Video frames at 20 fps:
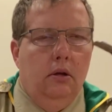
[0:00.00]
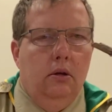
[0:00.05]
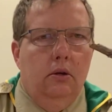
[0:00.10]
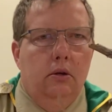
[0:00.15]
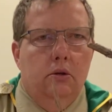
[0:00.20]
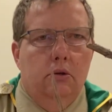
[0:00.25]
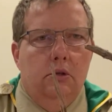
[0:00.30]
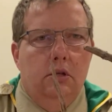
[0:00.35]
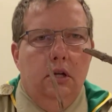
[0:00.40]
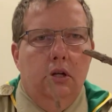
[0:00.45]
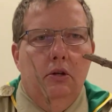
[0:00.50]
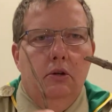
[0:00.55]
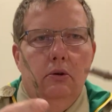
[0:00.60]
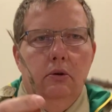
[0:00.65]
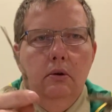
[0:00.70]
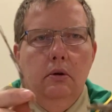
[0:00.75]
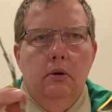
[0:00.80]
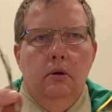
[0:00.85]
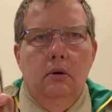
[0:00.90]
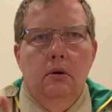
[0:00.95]
your
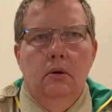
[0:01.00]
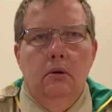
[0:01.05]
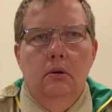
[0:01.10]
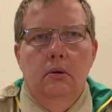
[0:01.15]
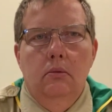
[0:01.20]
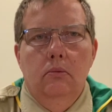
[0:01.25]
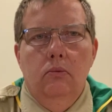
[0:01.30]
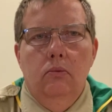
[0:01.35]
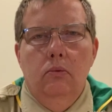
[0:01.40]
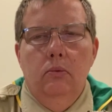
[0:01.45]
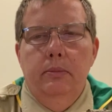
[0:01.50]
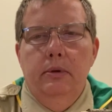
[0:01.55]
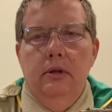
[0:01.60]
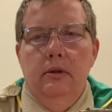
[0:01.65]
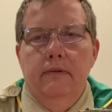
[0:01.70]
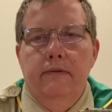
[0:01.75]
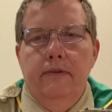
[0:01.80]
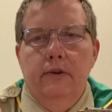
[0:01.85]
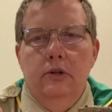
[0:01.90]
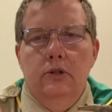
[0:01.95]
tinder will be
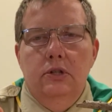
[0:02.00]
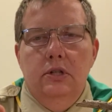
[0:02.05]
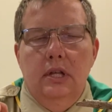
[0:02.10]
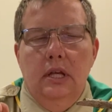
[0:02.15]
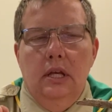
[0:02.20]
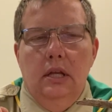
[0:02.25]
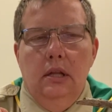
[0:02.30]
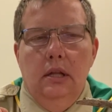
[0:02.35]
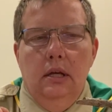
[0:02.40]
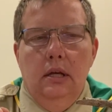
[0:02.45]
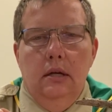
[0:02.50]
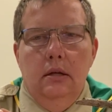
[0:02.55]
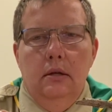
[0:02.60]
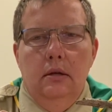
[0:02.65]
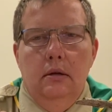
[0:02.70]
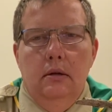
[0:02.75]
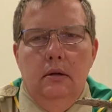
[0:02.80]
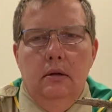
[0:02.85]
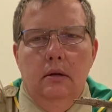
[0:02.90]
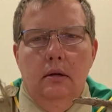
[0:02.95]
the first thing lit.
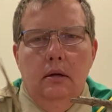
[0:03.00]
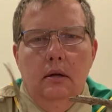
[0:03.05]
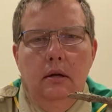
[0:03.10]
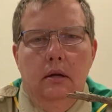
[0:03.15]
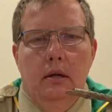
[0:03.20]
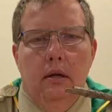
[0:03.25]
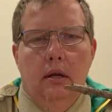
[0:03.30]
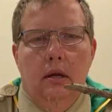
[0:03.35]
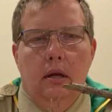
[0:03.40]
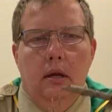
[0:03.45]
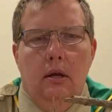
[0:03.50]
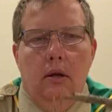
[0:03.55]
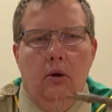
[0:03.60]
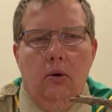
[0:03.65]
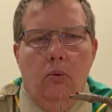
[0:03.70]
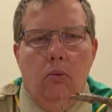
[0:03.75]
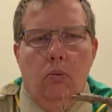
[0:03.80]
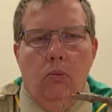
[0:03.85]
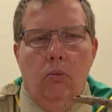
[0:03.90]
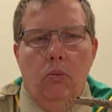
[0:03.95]

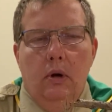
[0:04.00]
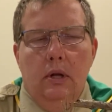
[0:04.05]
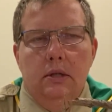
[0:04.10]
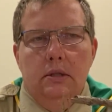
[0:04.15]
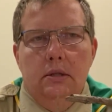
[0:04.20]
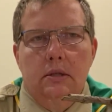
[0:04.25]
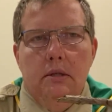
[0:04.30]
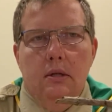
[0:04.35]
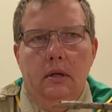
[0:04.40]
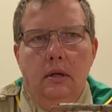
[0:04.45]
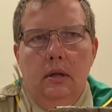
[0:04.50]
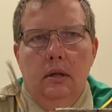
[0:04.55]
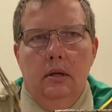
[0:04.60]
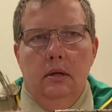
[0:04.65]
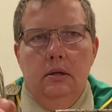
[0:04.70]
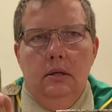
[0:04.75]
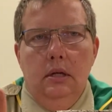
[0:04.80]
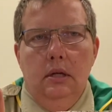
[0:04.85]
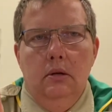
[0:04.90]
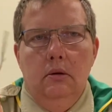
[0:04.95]
Once the
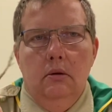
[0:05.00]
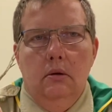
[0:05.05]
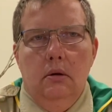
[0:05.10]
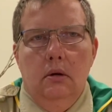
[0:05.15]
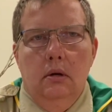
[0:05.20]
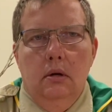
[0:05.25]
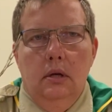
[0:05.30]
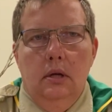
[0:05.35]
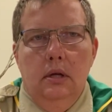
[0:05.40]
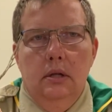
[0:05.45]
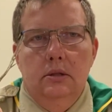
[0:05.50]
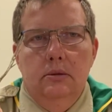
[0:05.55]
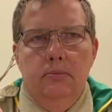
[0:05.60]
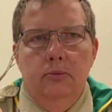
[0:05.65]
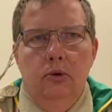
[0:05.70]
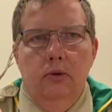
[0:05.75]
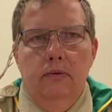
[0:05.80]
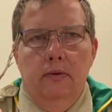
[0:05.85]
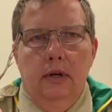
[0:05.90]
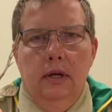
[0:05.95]
tinder gets
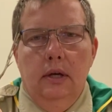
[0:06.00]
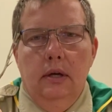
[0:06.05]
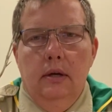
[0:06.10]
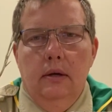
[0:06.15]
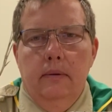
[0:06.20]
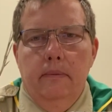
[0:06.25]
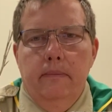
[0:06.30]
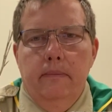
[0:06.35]
moving